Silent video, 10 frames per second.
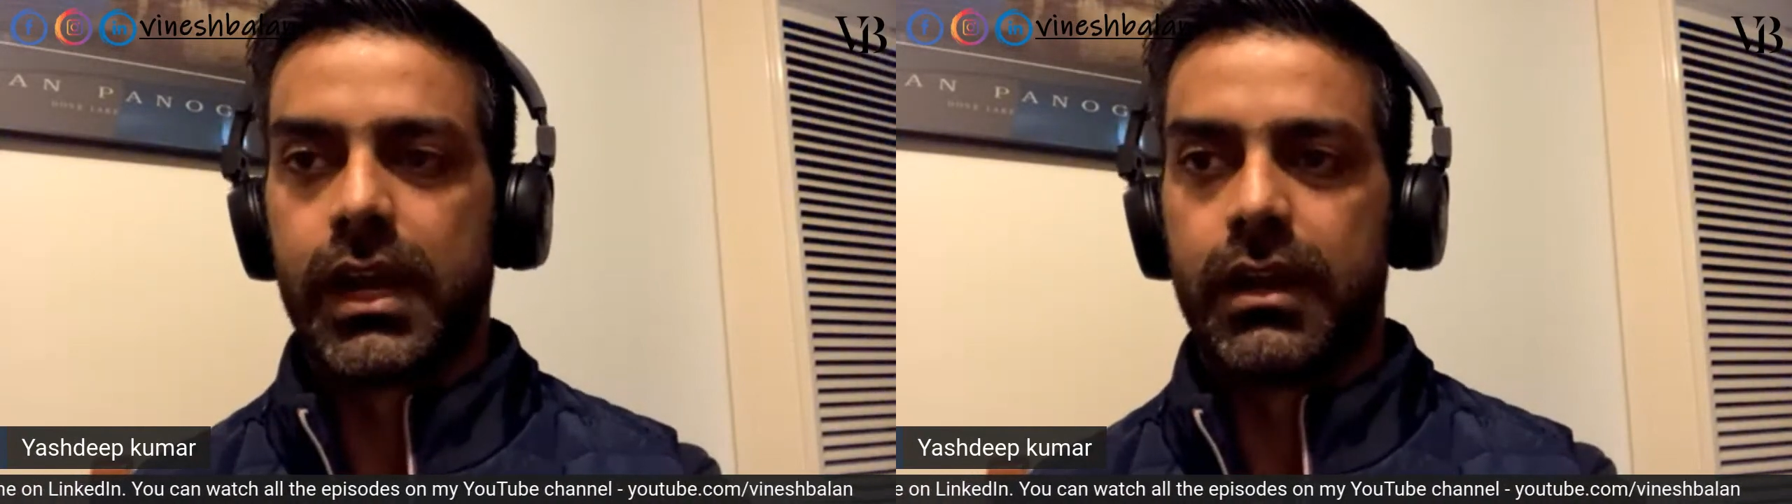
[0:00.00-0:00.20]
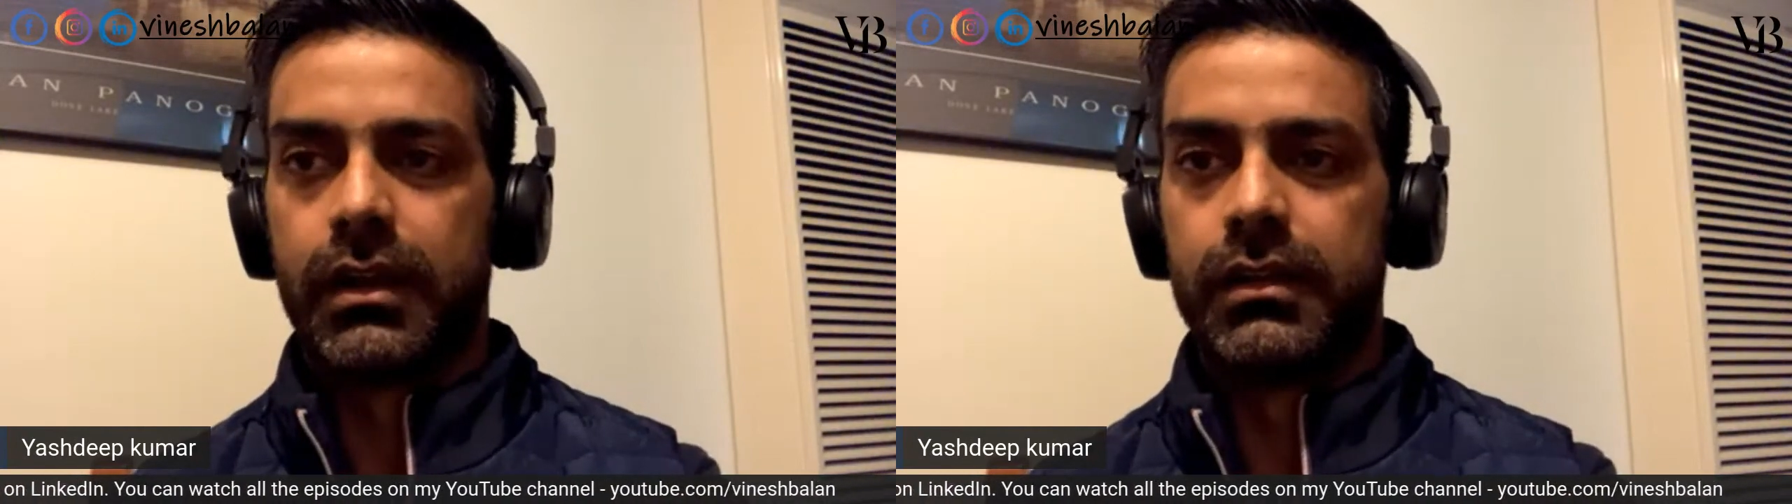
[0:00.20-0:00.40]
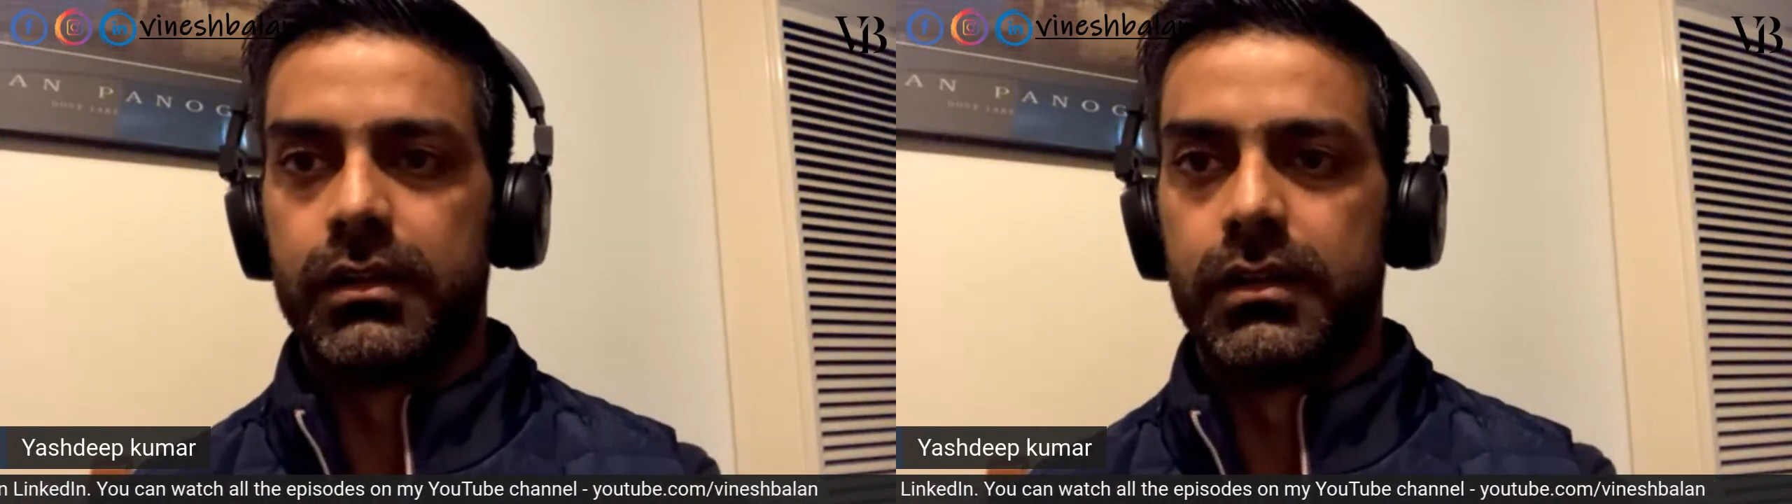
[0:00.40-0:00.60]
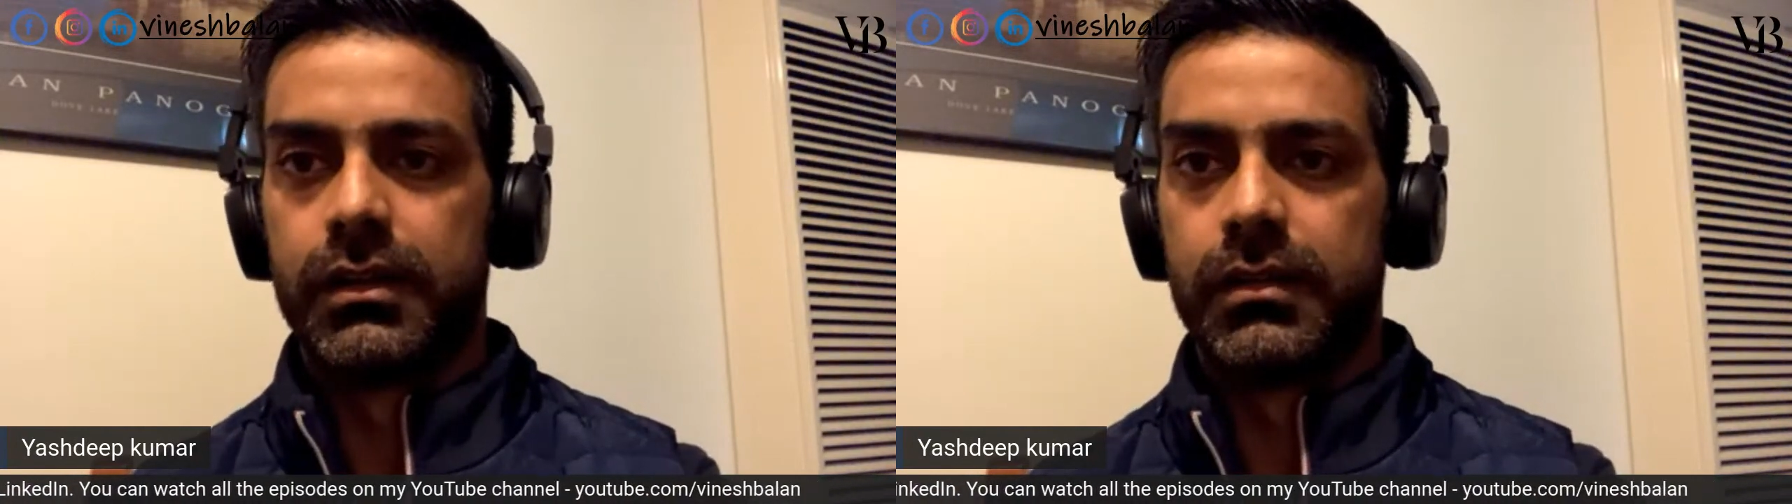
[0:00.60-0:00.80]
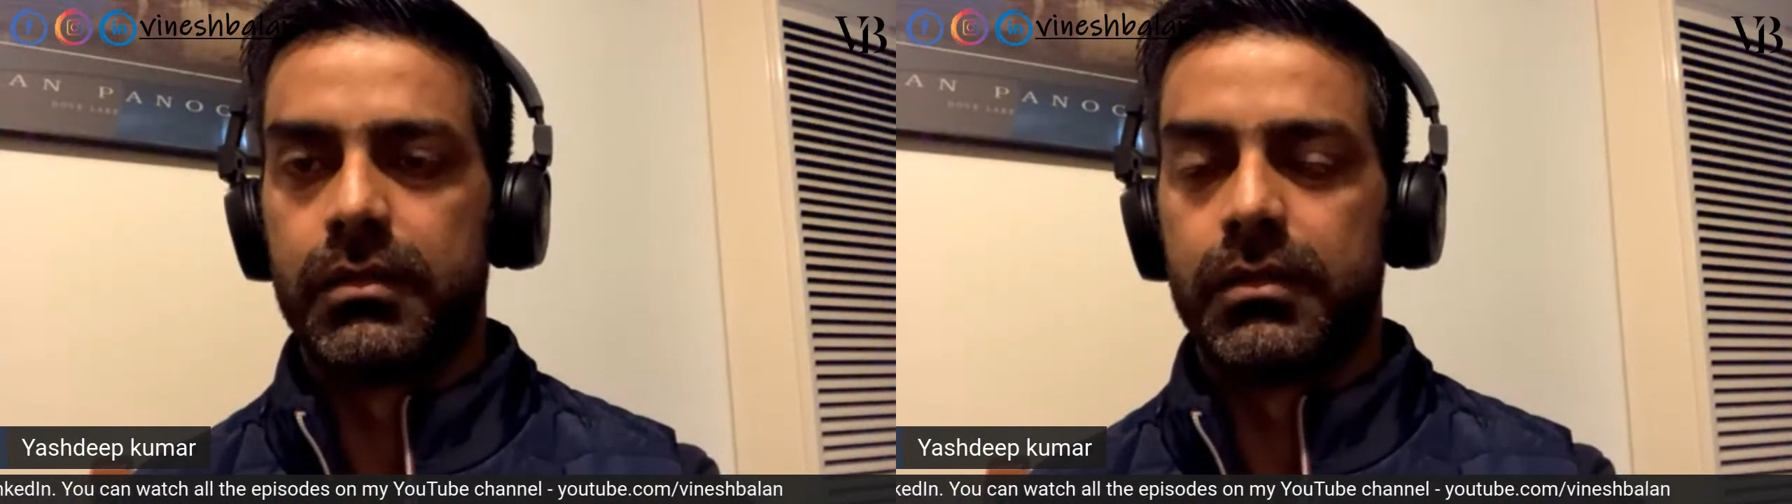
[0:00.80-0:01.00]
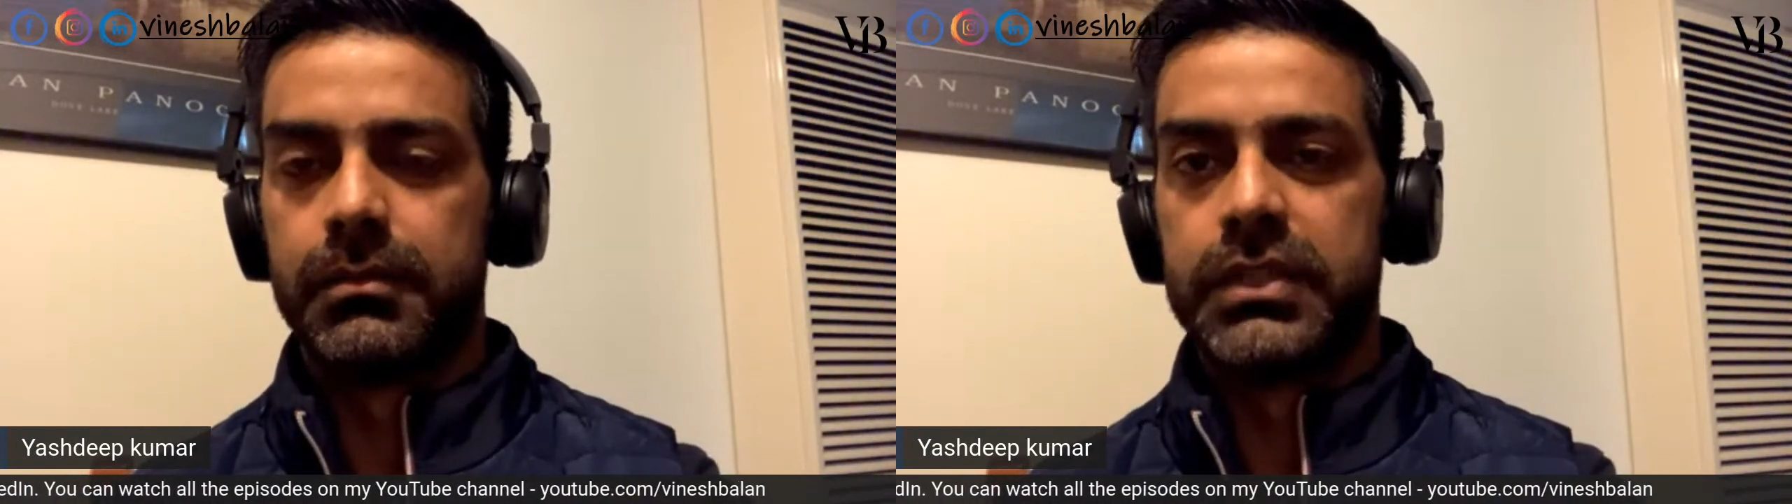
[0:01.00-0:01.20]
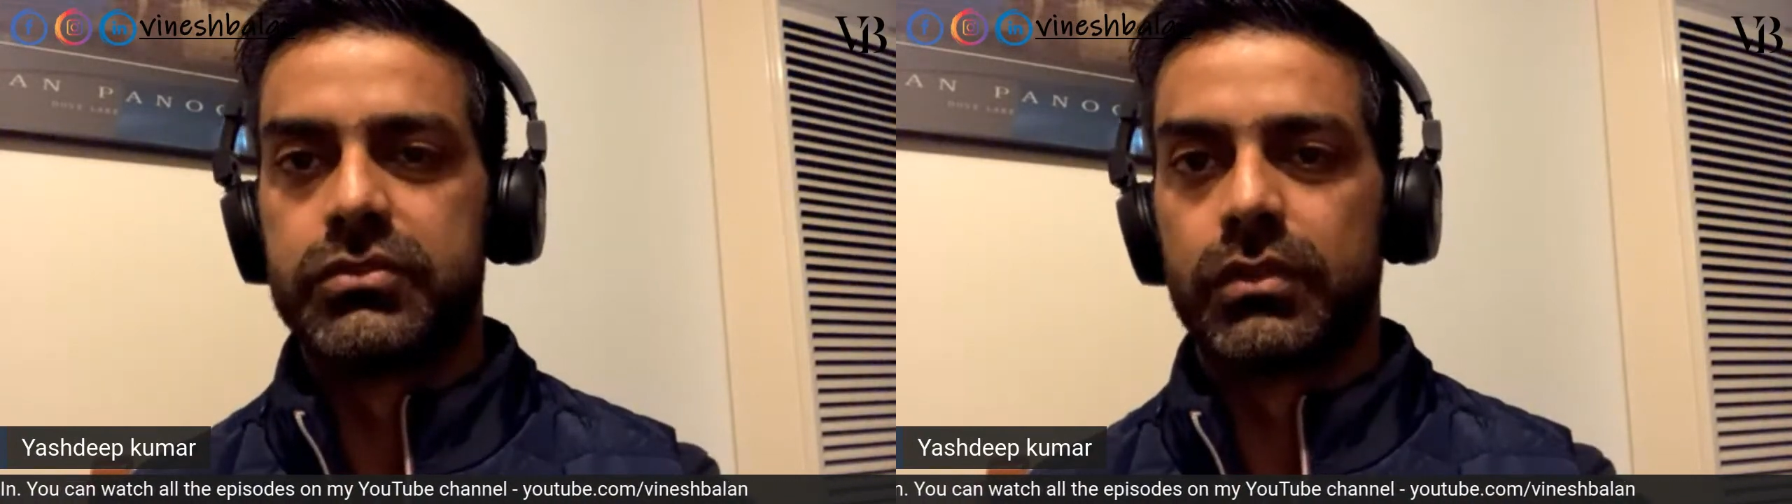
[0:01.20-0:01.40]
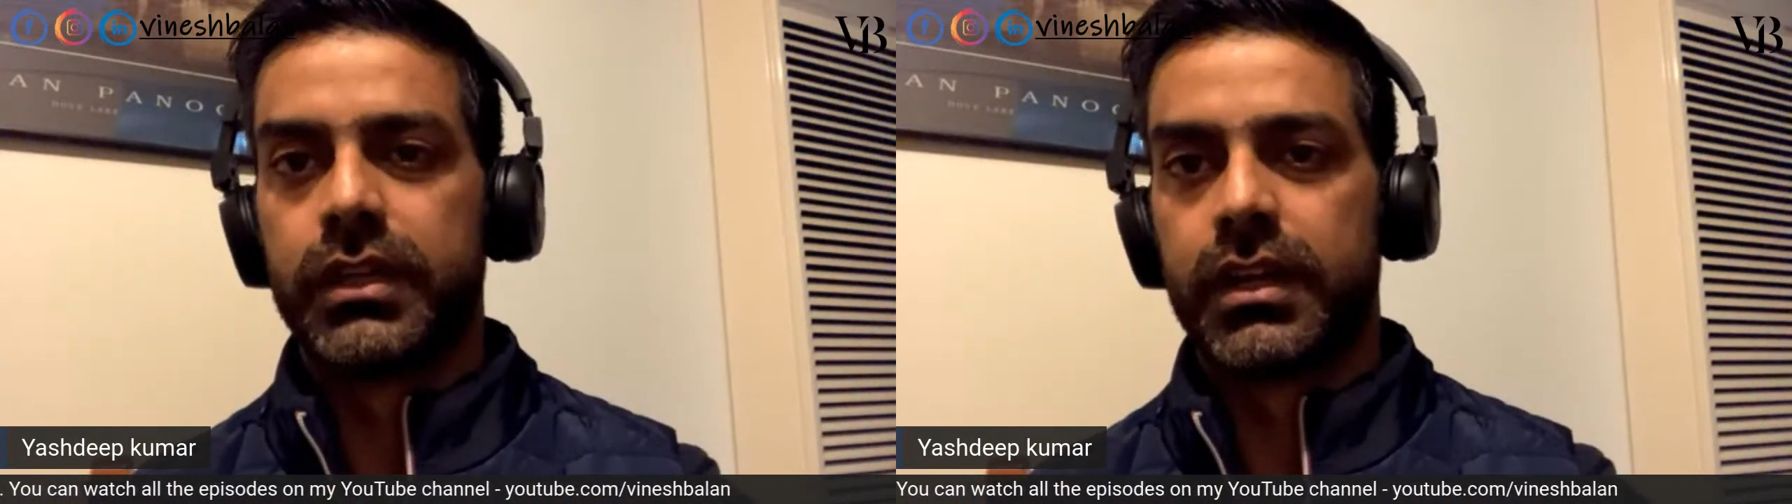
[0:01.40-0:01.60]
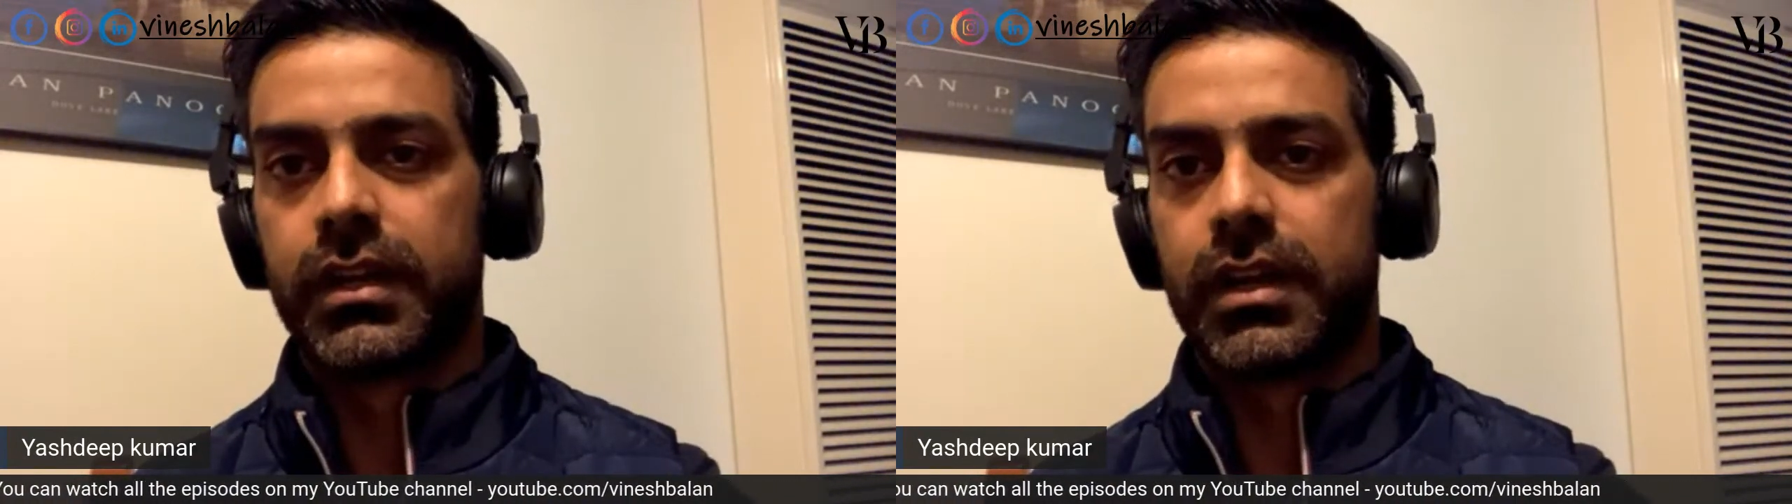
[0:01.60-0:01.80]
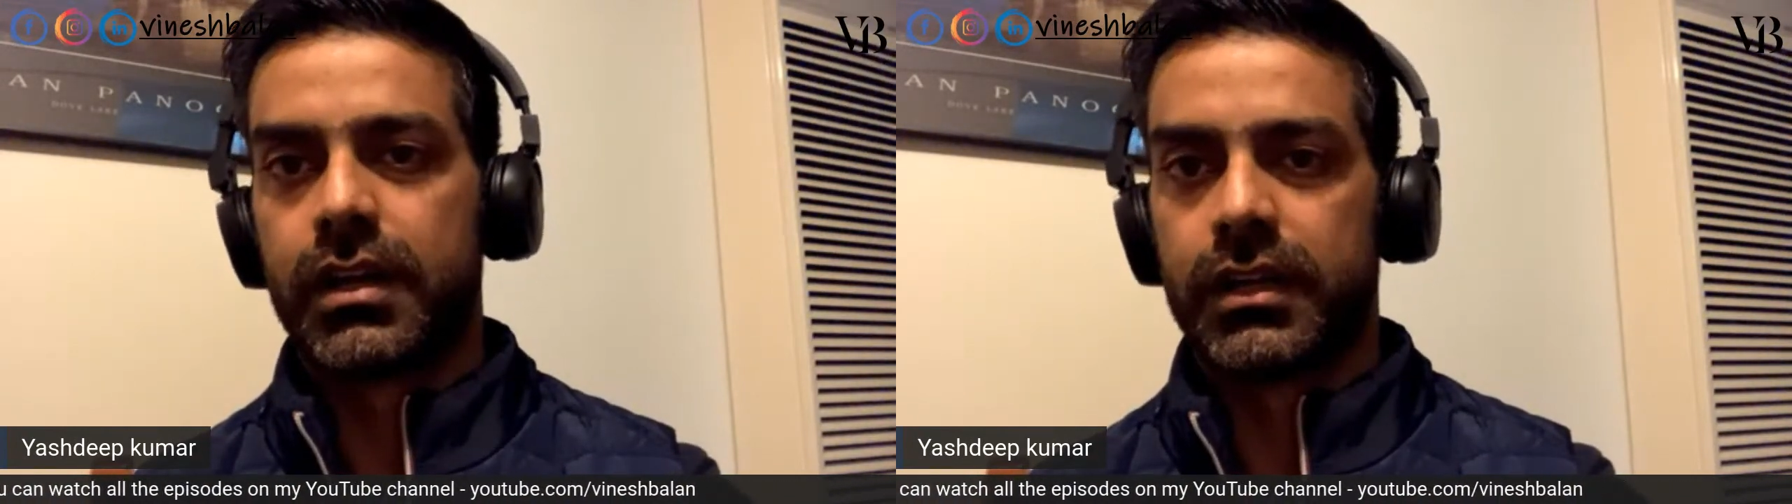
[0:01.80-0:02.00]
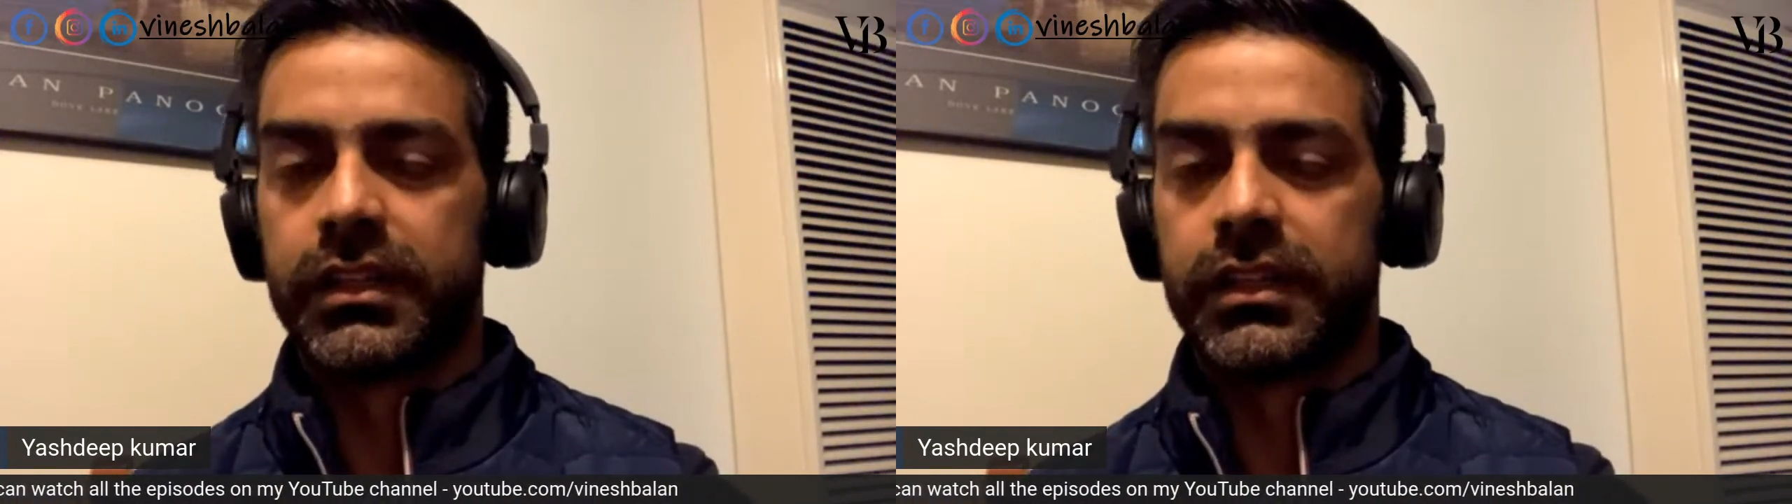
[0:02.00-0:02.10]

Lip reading: and based on that,